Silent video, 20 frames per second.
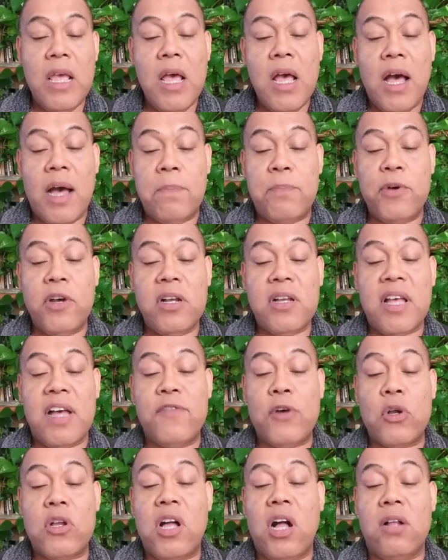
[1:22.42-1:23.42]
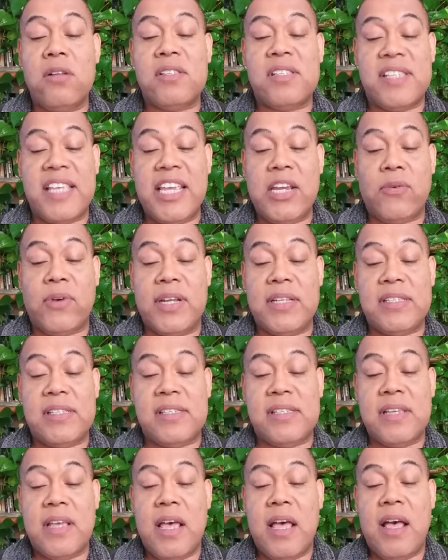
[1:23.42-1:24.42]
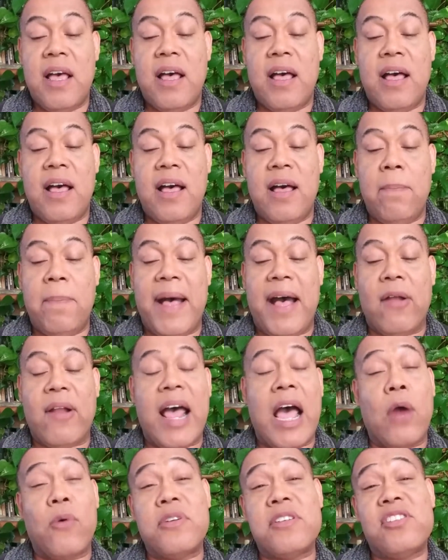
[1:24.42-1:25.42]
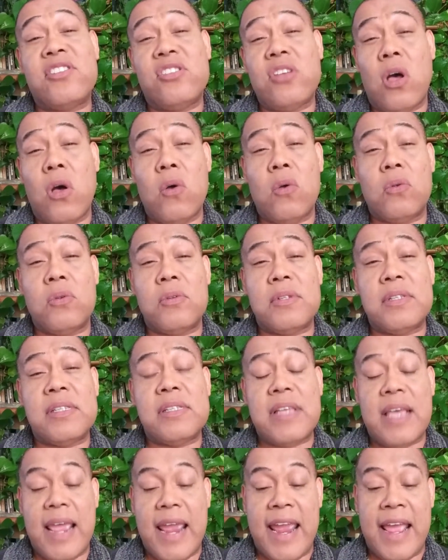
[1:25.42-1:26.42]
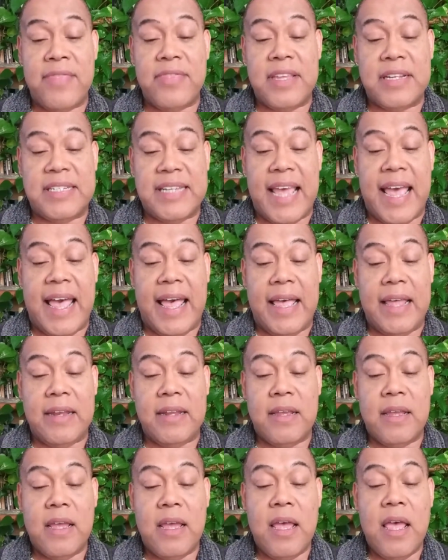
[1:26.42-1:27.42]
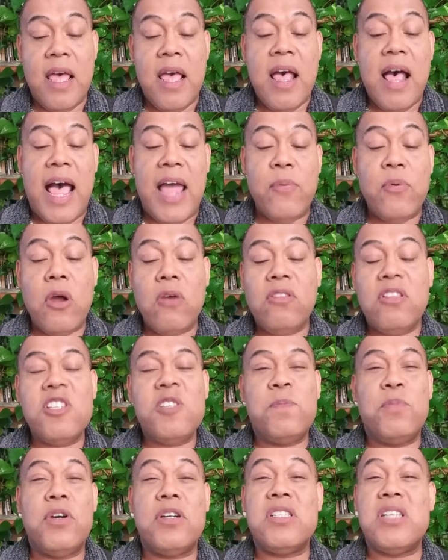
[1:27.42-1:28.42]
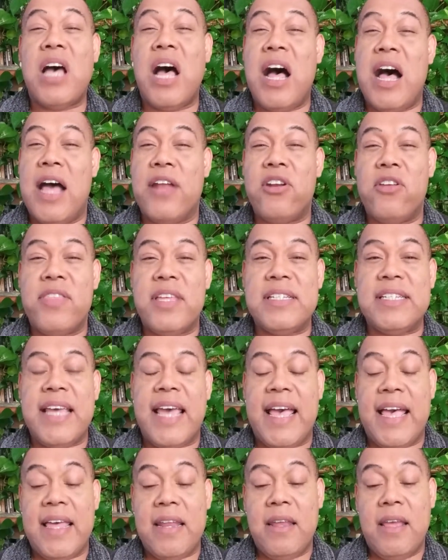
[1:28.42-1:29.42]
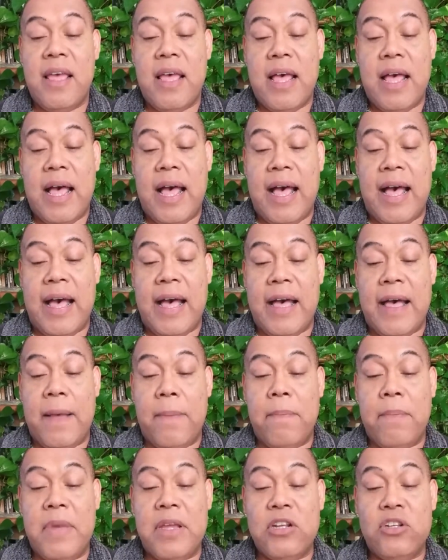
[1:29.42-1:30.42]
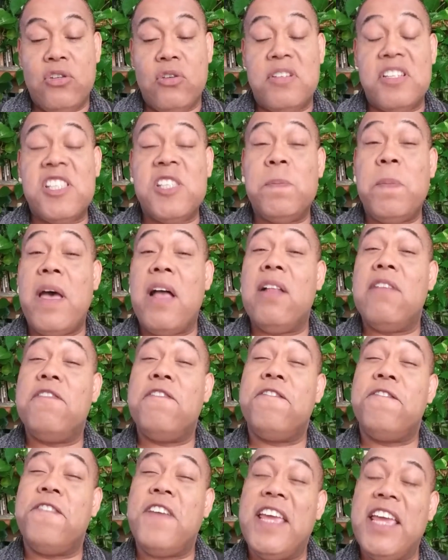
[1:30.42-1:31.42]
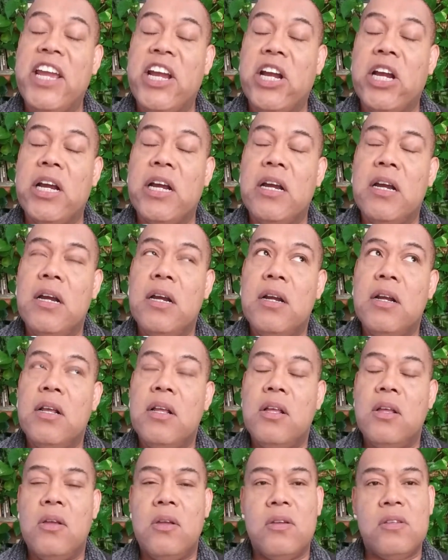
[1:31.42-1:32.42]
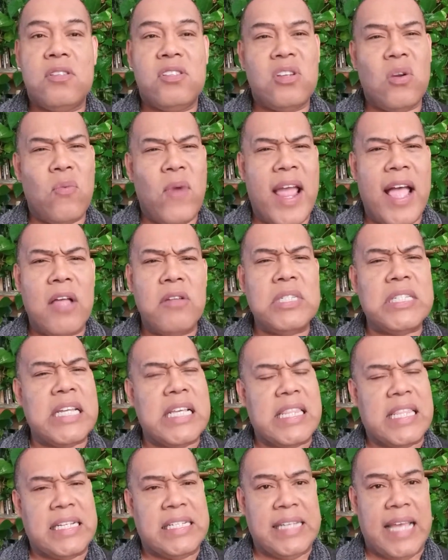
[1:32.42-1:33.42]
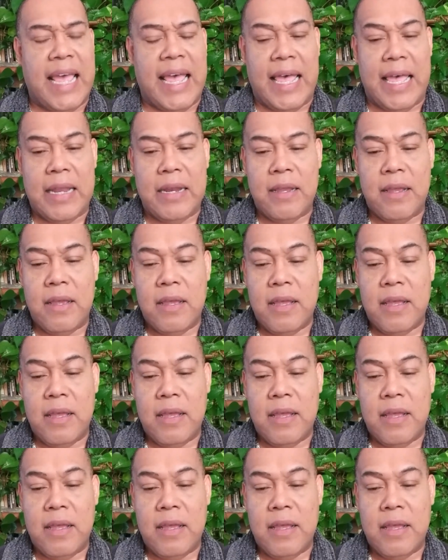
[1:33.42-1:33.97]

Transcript: A book of occult secrets about our souls and the dead. I wrote this book to honor the dead, to dispel fear surrounding the dead,